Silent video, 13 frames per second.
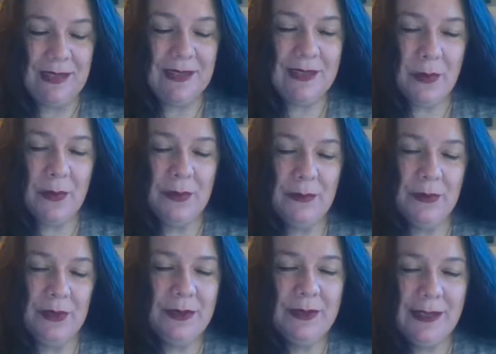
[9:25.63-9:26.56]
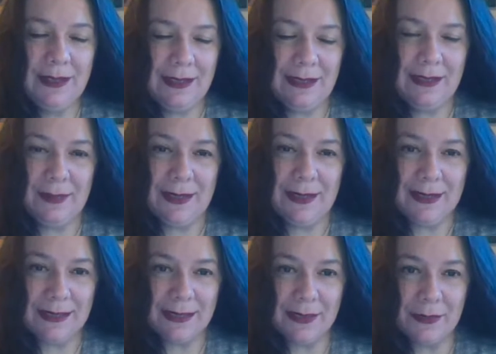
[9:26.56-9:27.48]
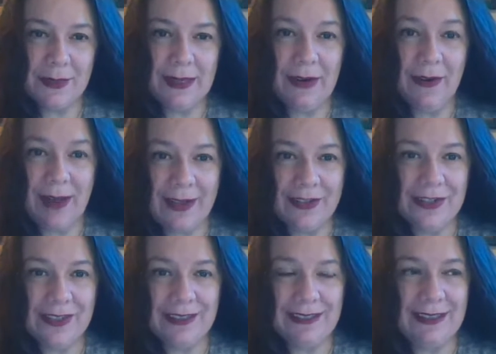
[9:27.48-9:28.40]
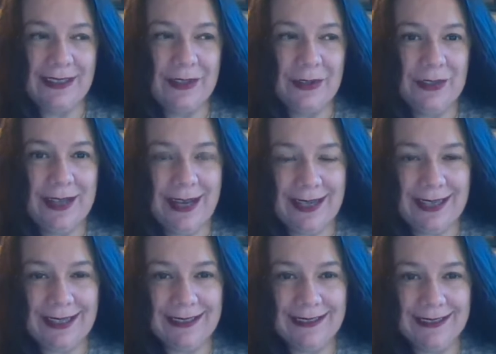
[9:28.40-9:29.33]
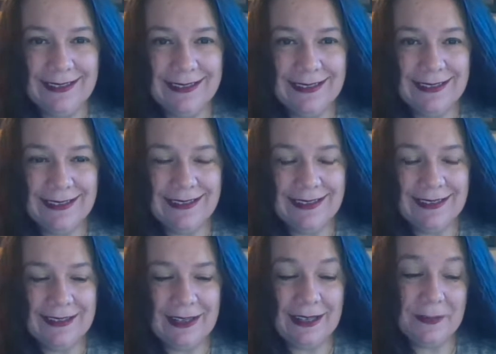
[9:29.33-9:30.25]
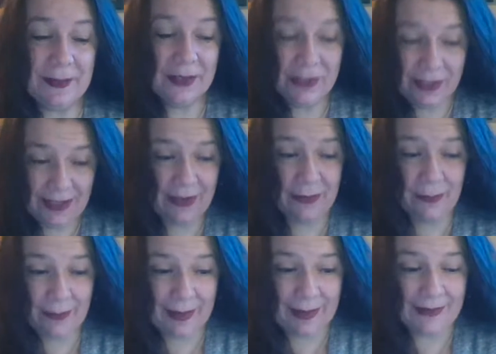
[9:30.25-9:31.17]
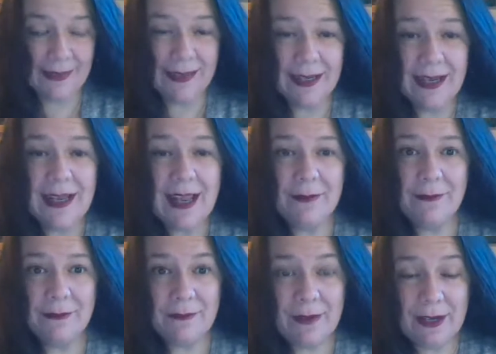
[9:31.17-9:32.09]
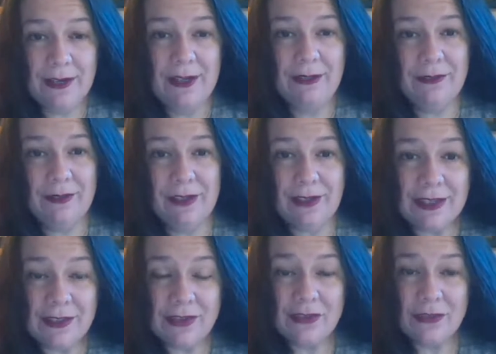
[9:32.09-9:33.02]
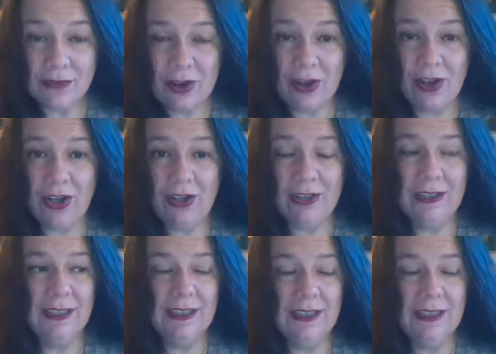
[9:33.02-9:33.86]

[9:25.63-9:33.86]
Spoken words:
so when we're using these spices, we are actually creating, especially combined, a very, very strong